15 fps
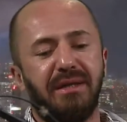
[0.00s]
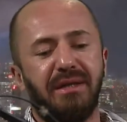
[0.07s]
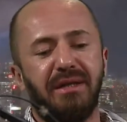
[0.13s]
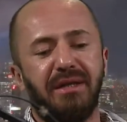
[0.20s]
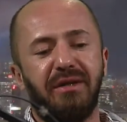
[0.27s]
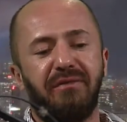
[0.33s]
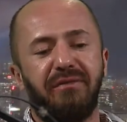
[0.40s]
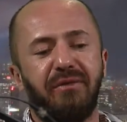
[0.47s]

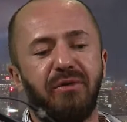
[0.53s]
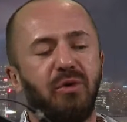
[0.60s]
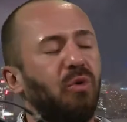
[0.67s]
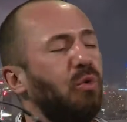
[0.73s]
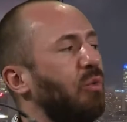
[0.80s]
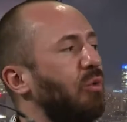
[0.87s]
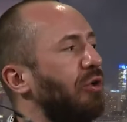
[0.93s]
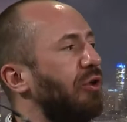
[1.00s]
if you
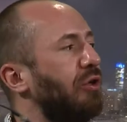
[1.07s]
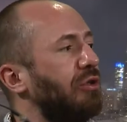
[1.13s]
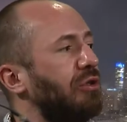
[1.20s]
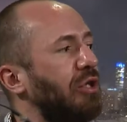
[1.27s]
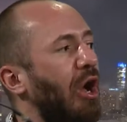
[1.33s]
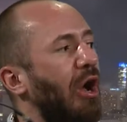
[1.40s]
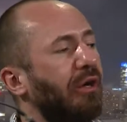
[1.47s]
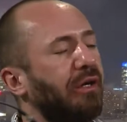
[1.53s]
were
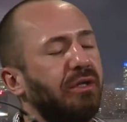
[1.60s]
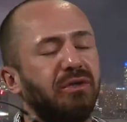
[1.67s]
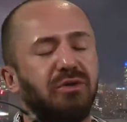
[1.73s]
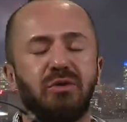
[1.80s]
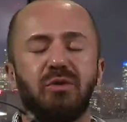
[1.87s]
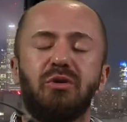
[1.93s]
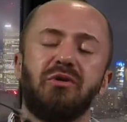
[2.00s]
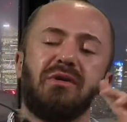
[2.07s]
talking
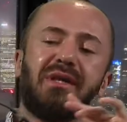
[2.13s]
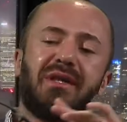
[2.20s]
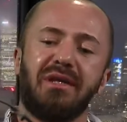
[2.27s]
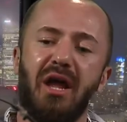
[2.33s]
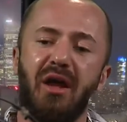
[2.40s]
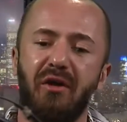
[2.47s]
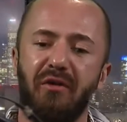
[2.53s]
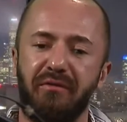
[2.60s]
to
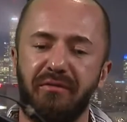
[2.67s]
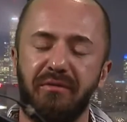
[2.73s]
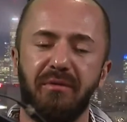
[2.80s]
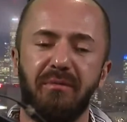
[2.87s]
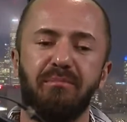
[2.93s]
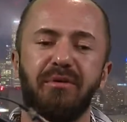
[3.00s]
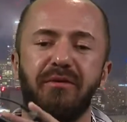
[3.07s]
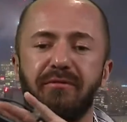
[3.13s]
yourself
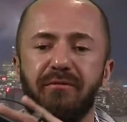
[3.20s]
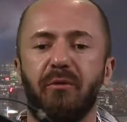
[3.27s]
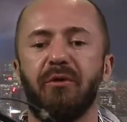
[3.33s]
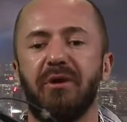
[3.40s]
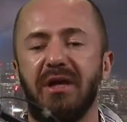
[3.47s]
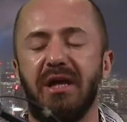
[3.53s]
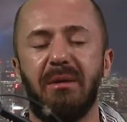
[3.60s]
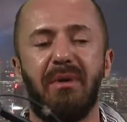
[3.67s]
before
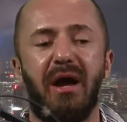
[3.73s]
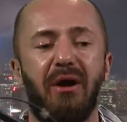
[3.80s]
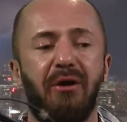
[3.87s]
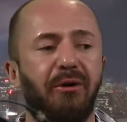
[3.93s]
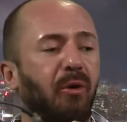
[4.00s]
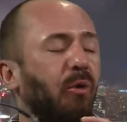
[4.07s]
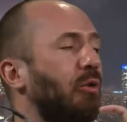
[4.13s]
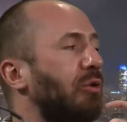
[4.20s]
you came
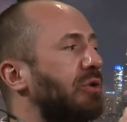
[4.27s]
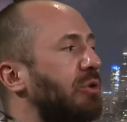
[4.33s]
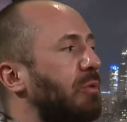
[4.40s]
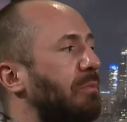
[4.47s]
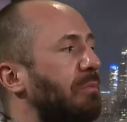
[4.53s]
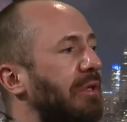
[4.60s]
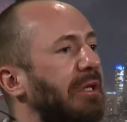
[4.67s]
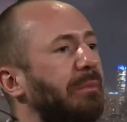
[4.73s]
out, or to
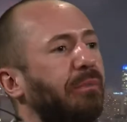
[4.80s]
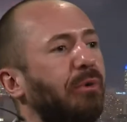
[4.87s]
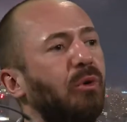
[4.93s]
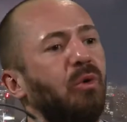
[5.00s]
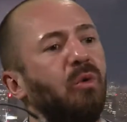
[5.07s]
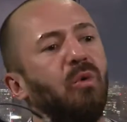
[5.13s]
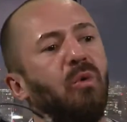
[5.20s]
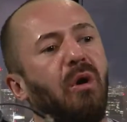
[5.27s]

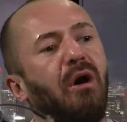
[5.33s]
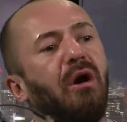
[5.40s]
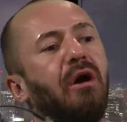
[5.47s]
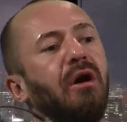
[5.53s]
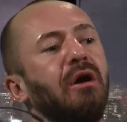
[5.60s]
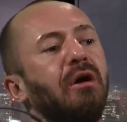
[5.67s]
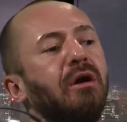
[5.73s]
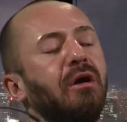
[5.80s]
people who
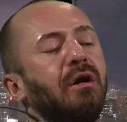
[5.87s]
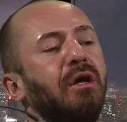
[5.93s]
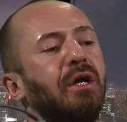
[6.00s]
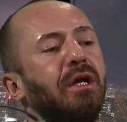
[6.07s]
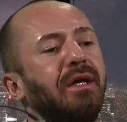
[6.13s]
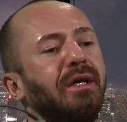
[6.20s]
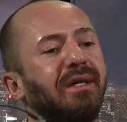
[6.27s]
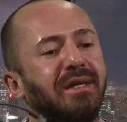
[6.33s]
are
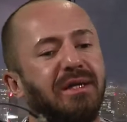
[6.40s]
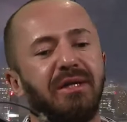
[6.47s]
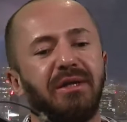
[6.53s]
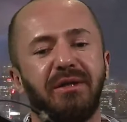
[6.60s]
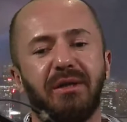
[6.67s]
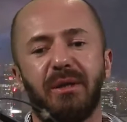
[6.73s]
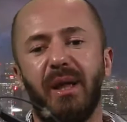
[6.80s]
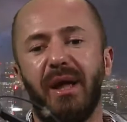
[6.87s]
still in
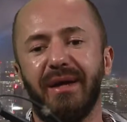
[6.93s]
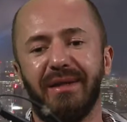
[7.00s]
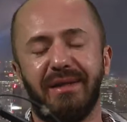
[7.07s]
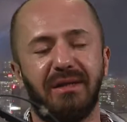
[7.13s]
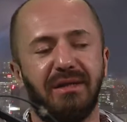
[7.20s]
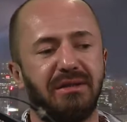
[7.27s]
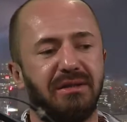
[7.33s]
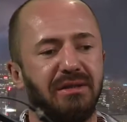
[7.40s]
the
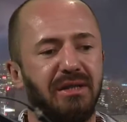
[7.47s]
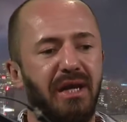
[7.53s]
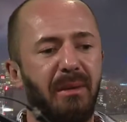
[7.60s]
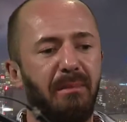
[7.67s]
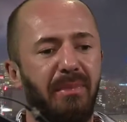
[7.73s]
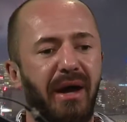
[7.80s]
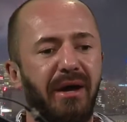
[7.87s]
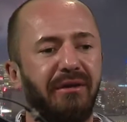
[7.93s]
closet,
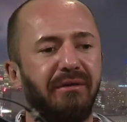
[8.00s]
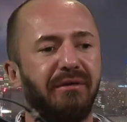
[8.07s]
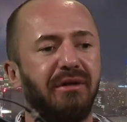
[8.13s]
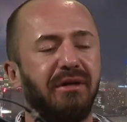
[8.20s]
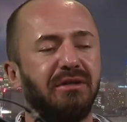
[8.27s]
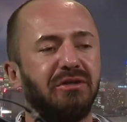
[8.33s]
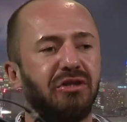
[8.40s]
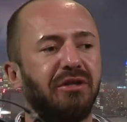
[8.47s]

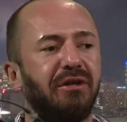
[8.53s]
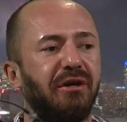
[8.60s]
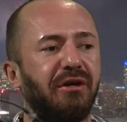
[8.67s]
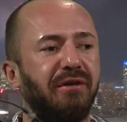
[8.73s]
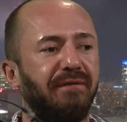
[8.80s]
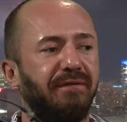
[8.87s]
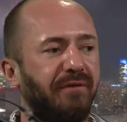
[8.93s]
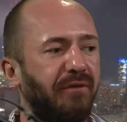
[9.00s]
non-binary, gender
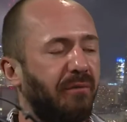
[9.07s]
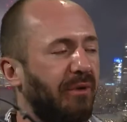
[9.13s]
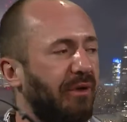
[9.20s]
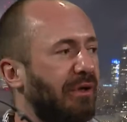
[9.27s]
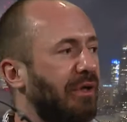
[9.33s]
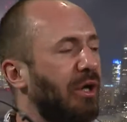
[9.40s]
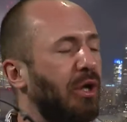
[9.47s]
unconfirming,